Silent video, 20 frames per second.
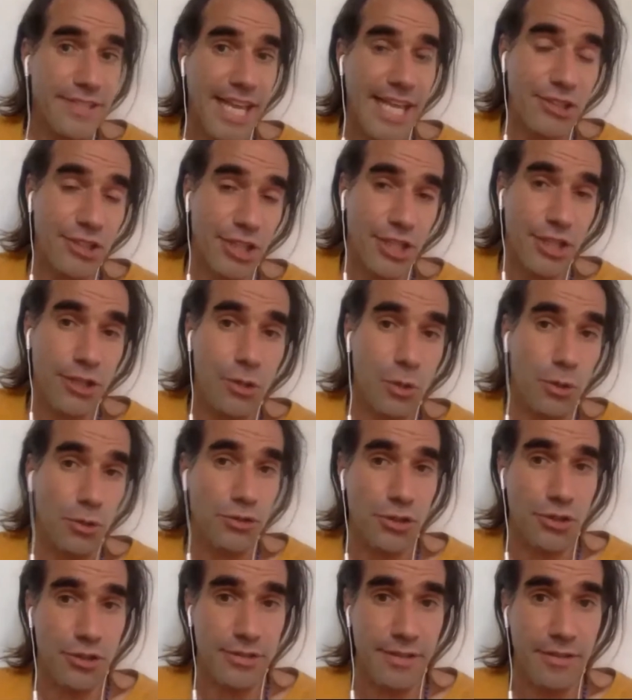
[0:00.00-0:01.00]
Nation
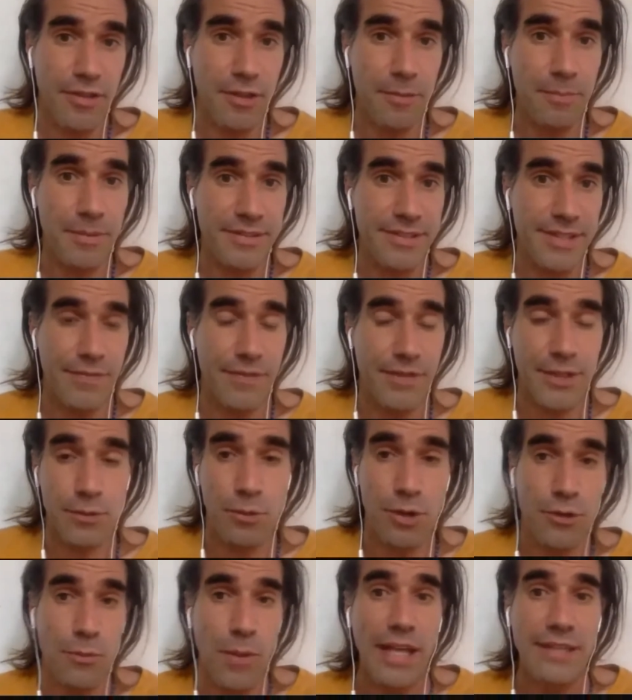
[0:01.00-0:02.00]
cultures of the Pacific
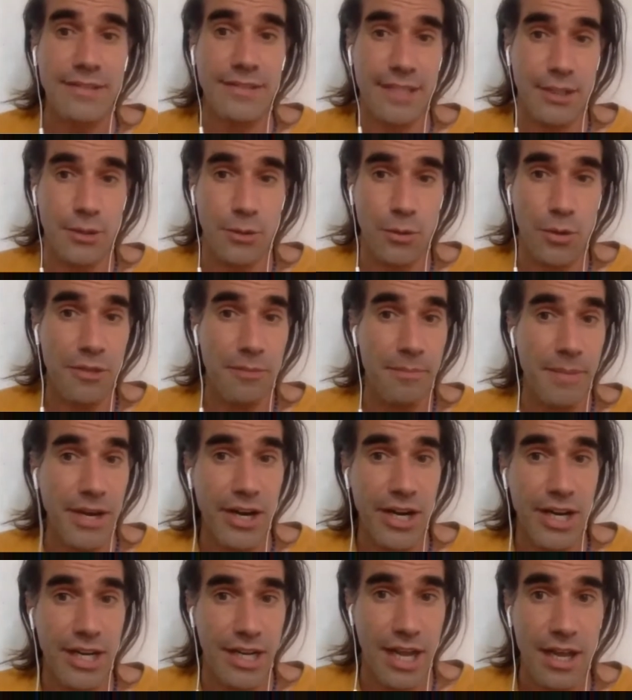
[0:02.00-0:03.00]
Northwest and North
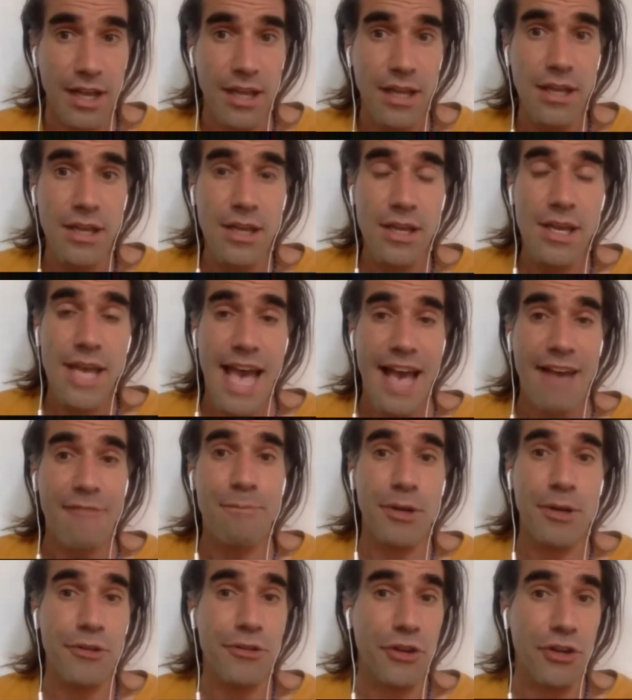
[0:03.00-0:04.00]
America
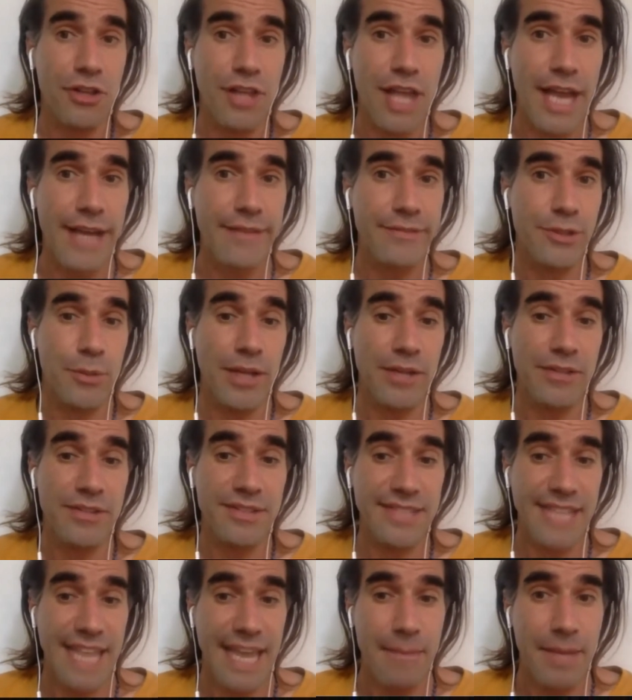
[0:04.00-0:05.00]
have built their lives
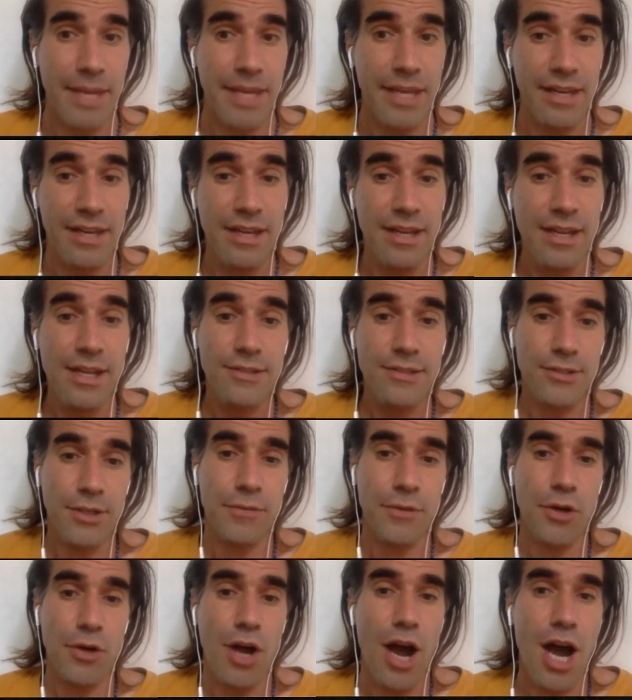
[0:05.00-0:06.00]
around salmon. So
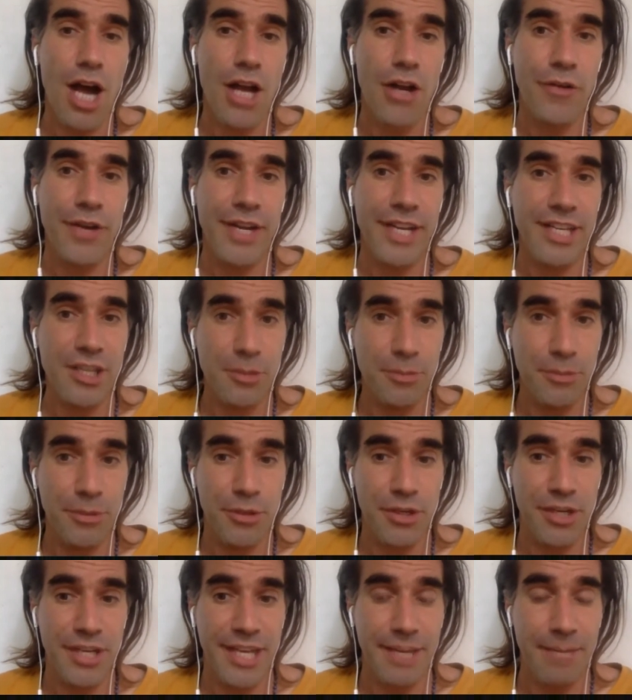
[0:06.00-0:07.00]
if you're honoring
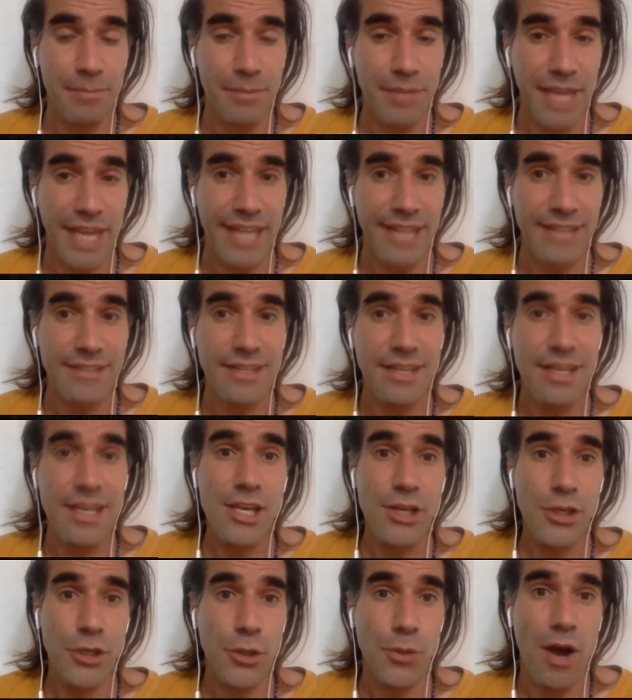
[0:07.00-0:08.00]
community and place,
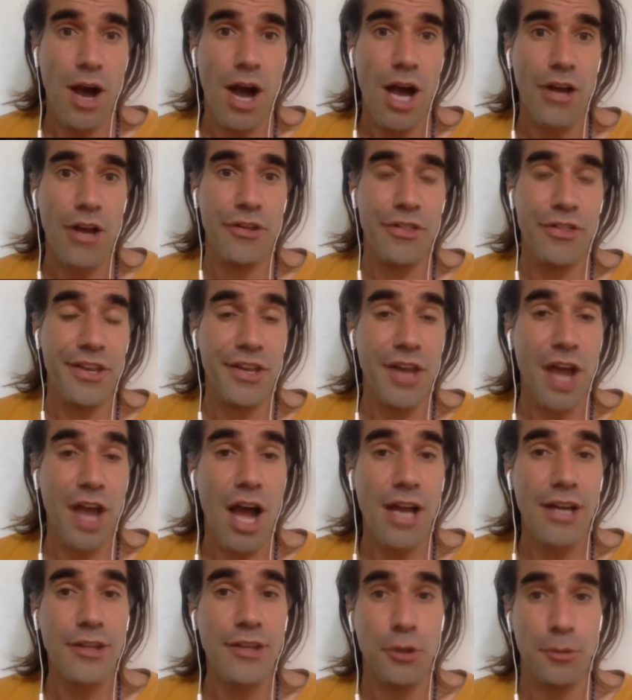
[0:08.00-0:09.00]
you honor the
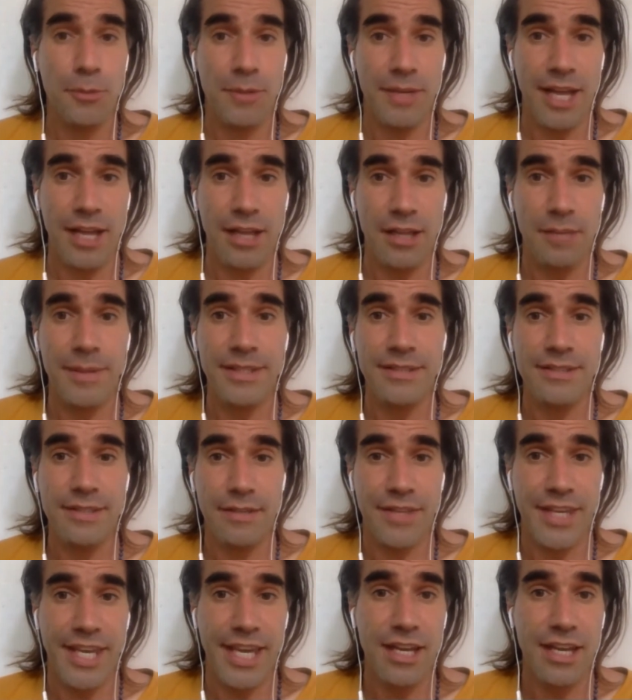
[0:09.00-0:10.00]
non human elements
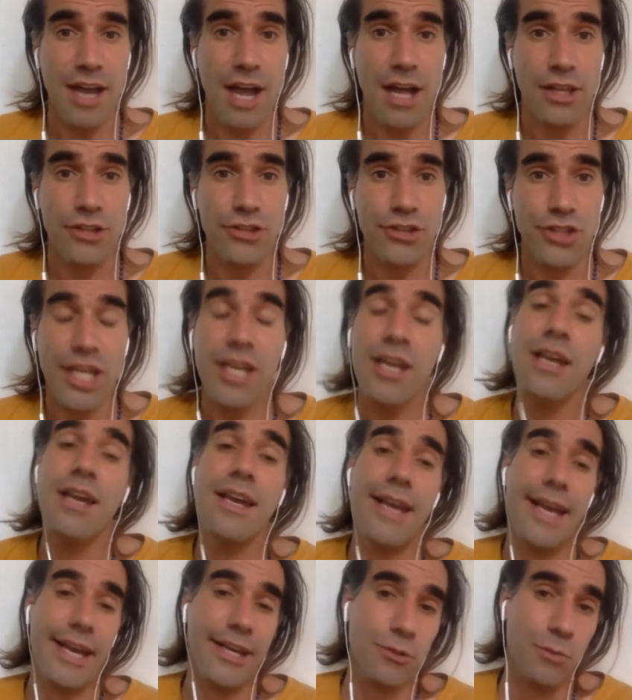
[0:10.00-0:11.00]
of the ecology
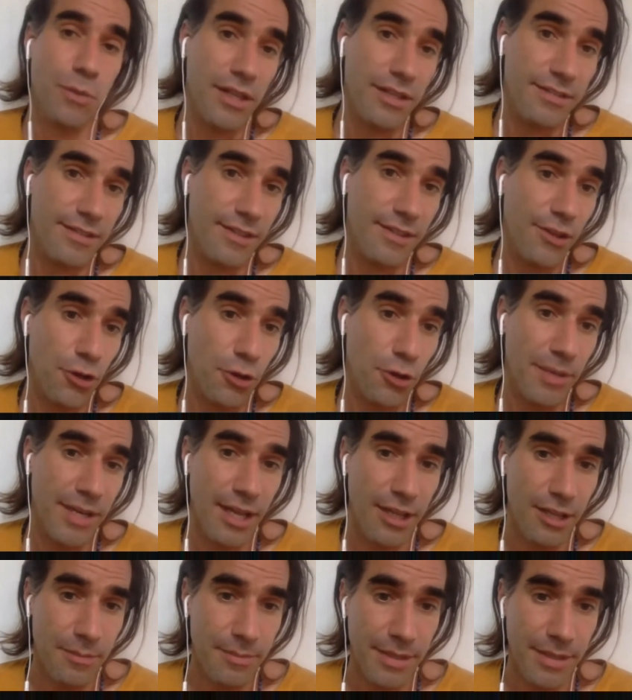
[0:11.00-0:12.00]
as well as the
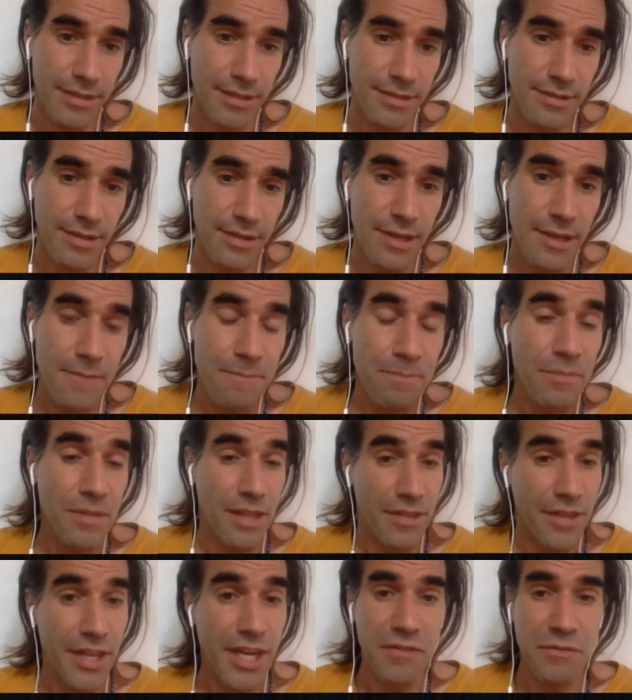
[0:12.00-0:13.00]
human elements.
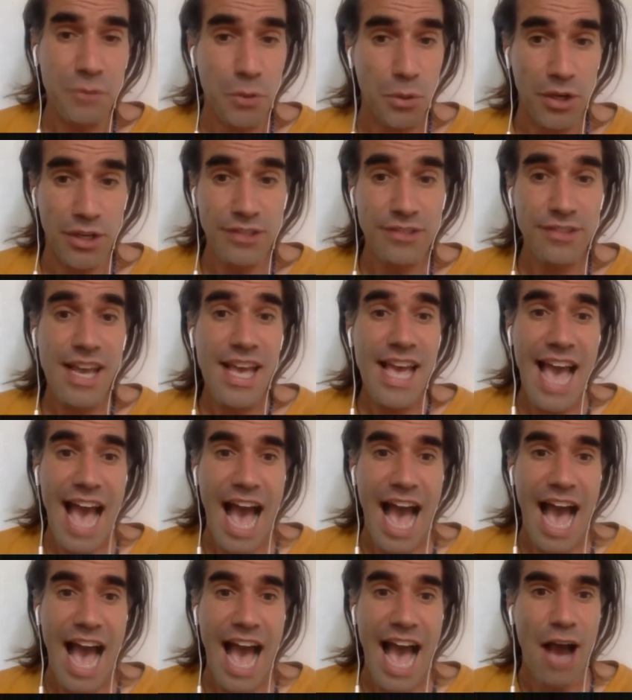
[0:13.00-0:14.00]
And then, of course,
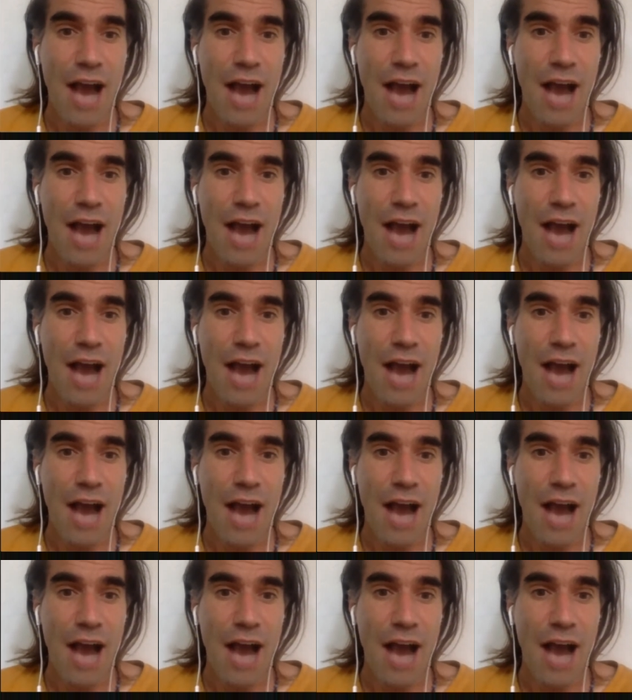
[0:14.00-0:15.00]
how we heal
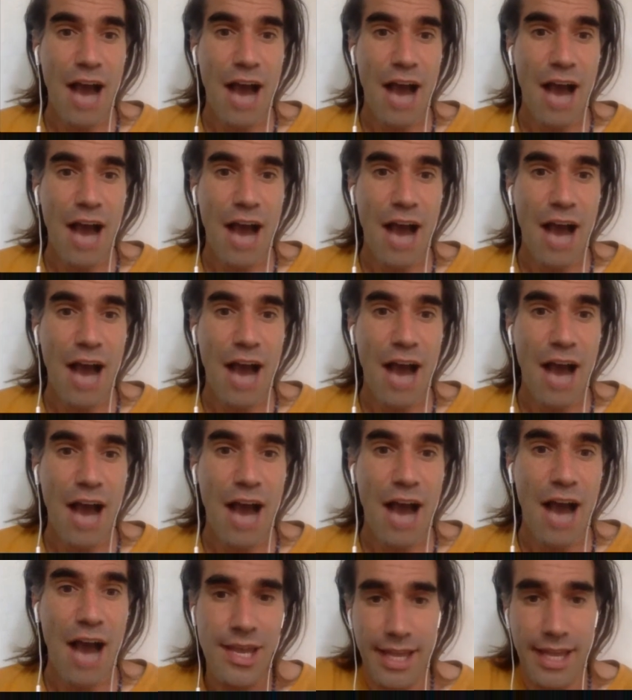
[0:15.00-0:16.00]
and regenerate
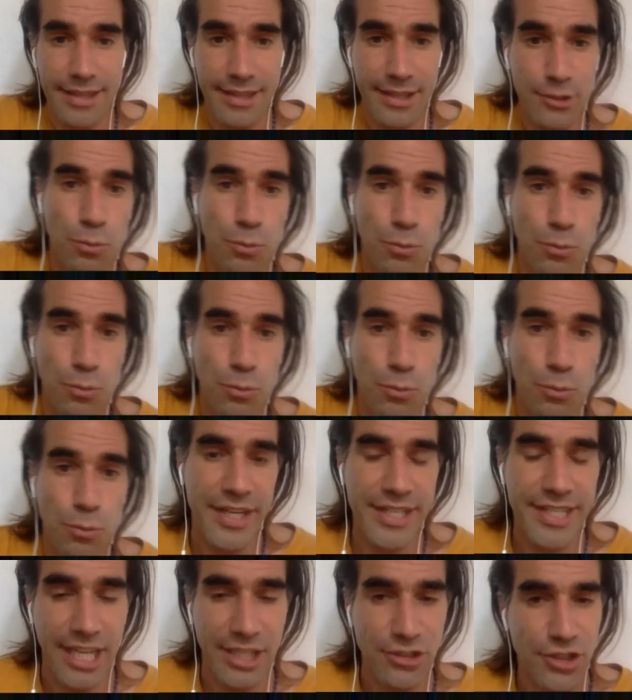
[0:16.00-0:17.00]
landscapes like this
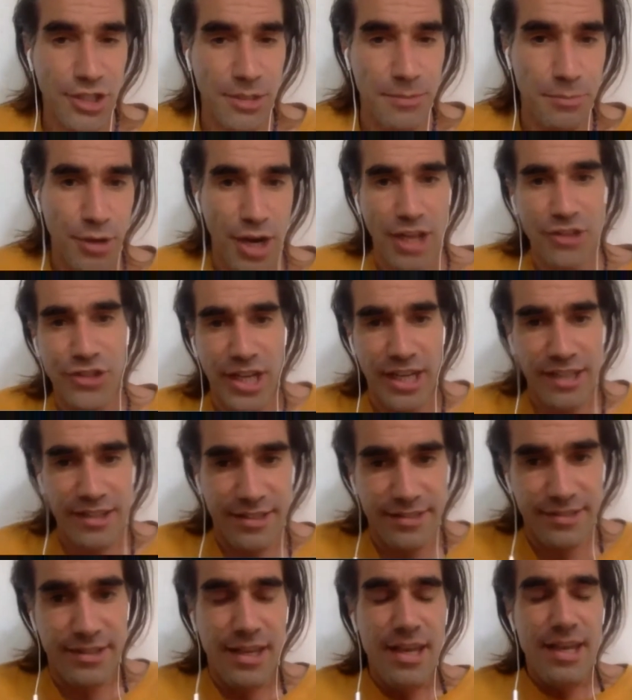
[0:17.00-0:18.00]
water retention
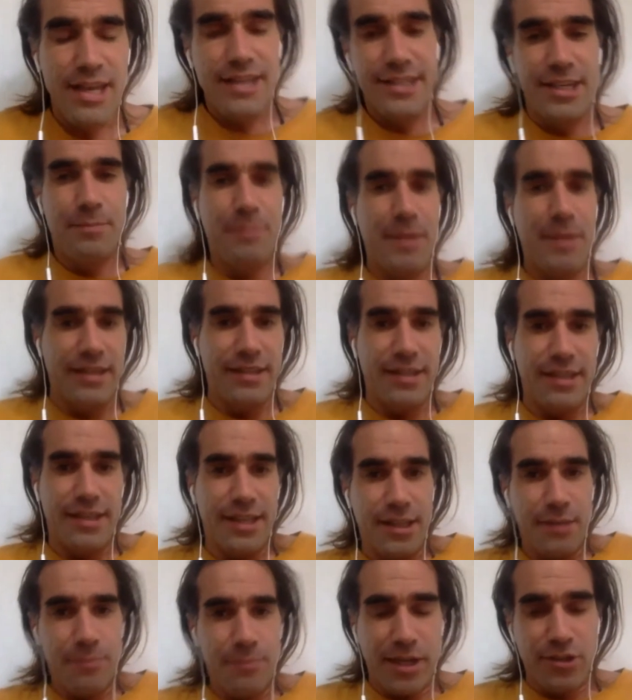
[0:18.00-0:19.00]
project that's
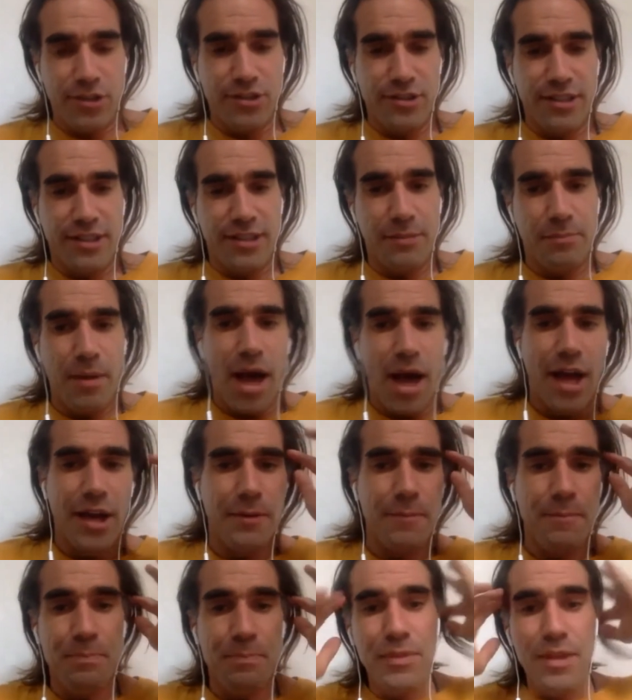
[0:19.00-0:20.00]
depicted in the pictures at the
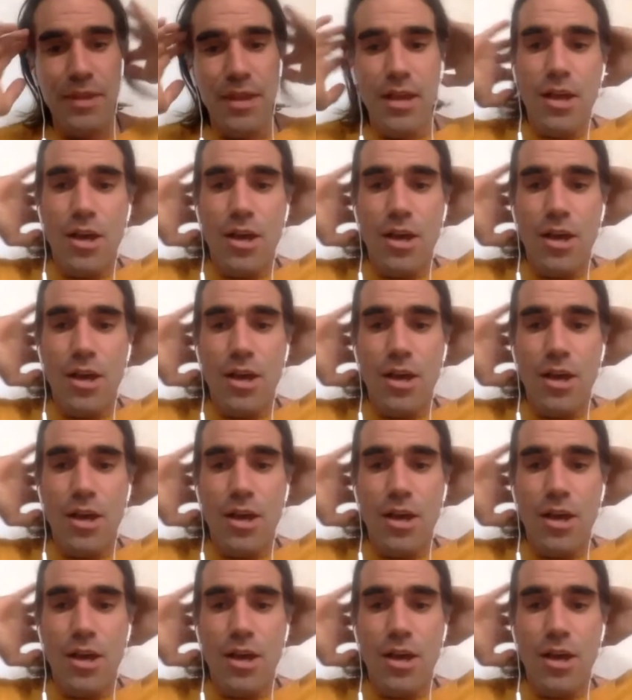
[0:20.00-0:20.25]
bottom.